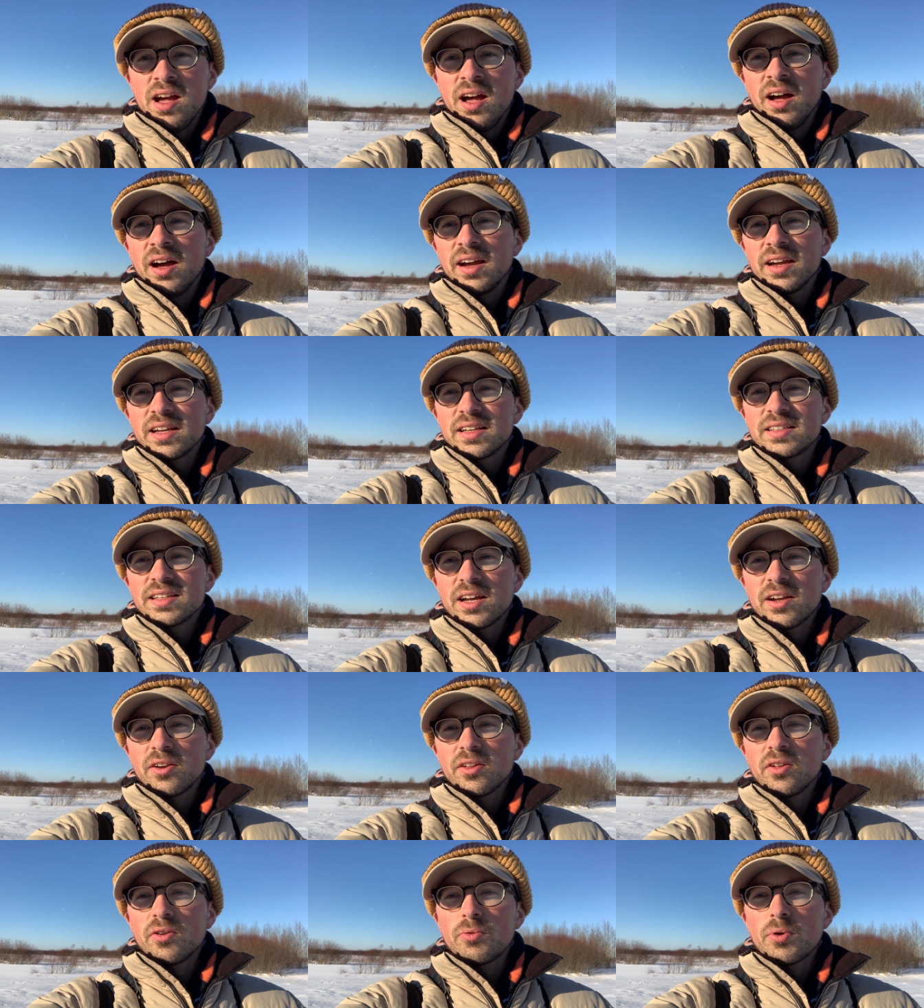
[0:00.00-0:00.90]
hike
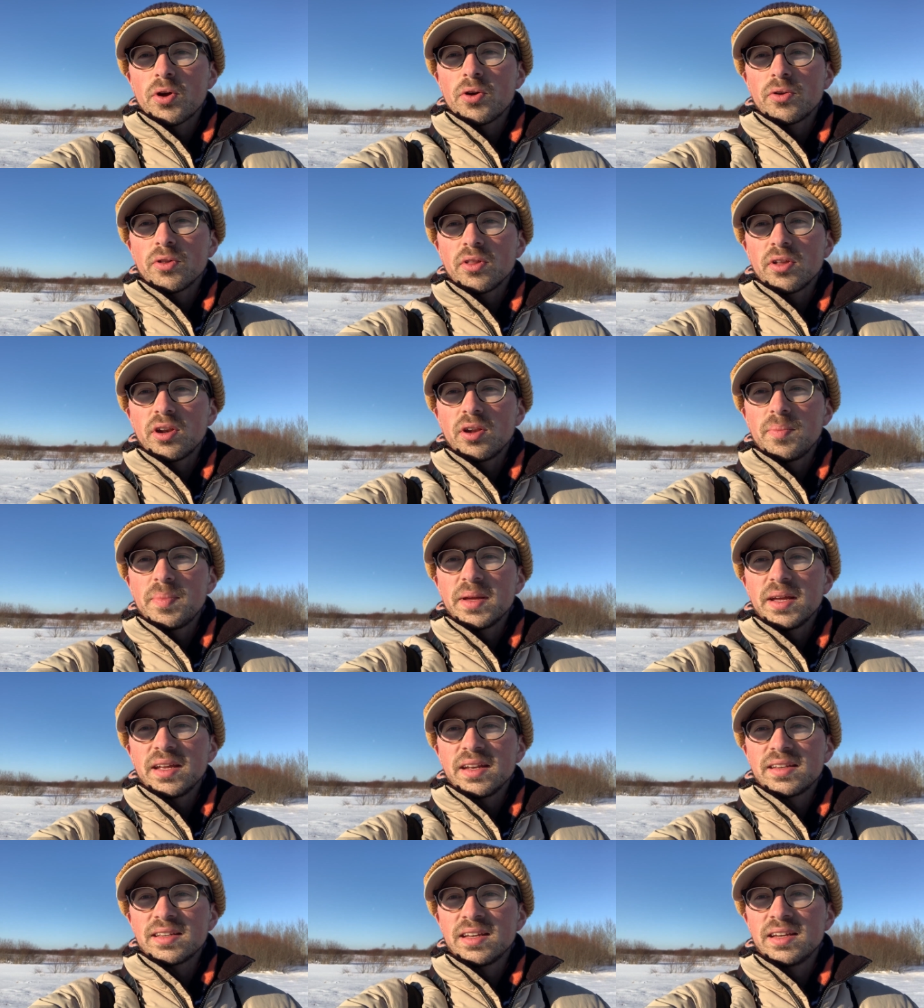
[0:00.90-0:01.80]
down a road a little
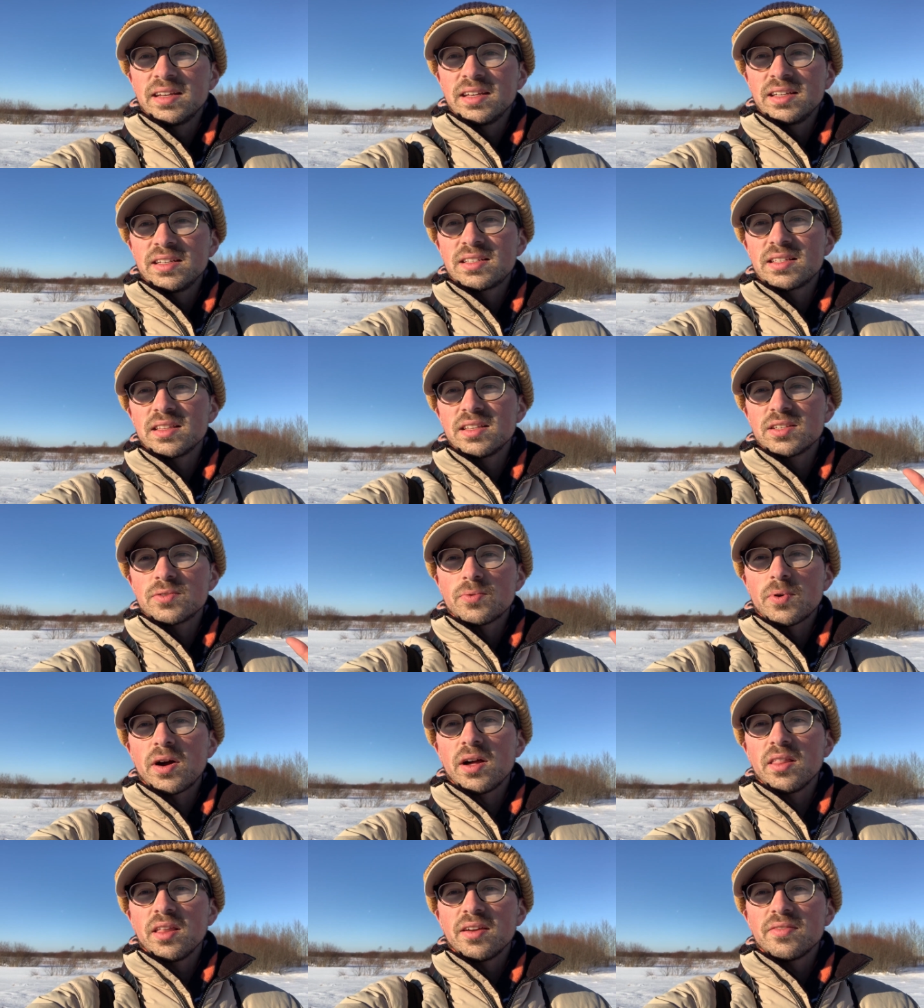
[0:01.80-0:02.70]
bit into this
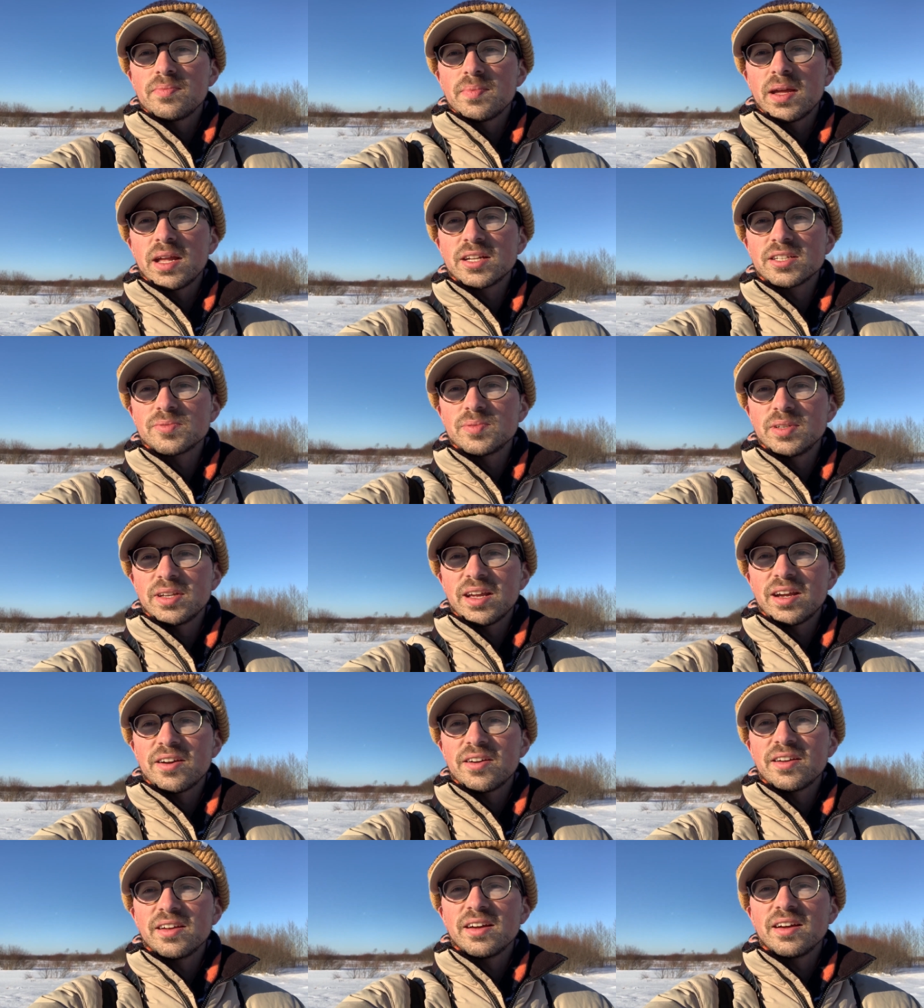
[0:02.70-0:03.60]
wildlife management
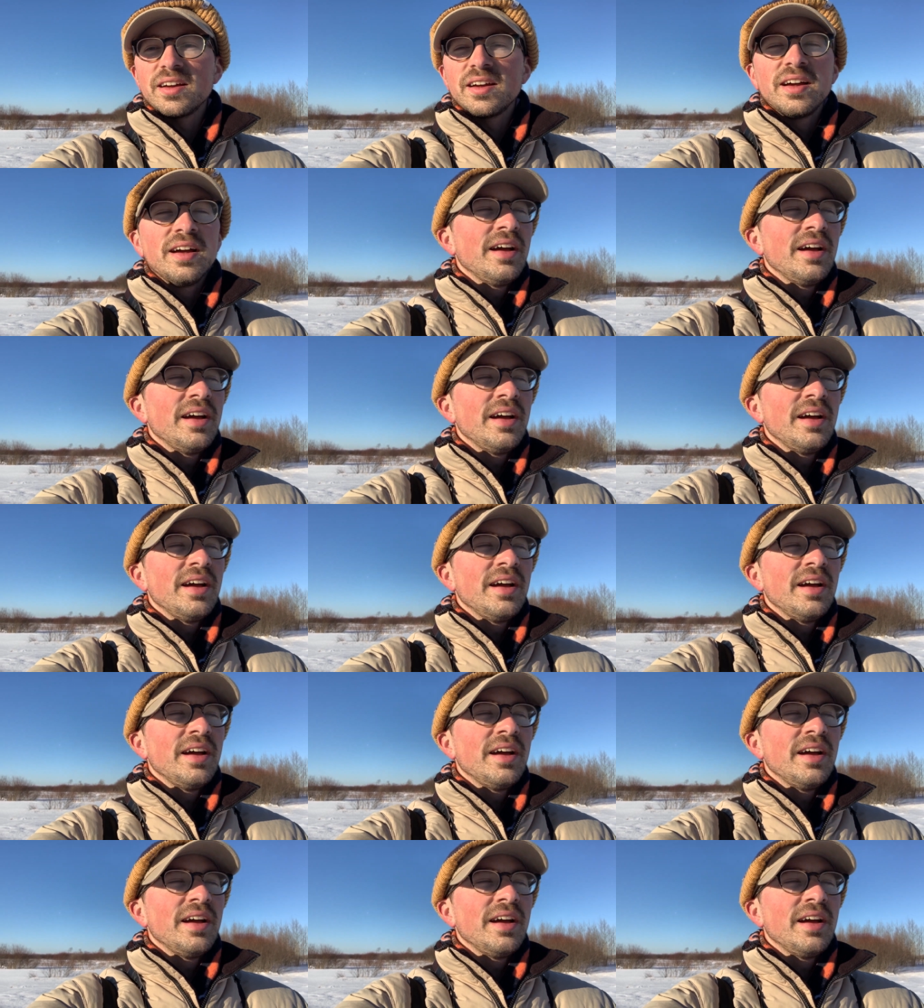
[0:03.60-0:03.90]
area.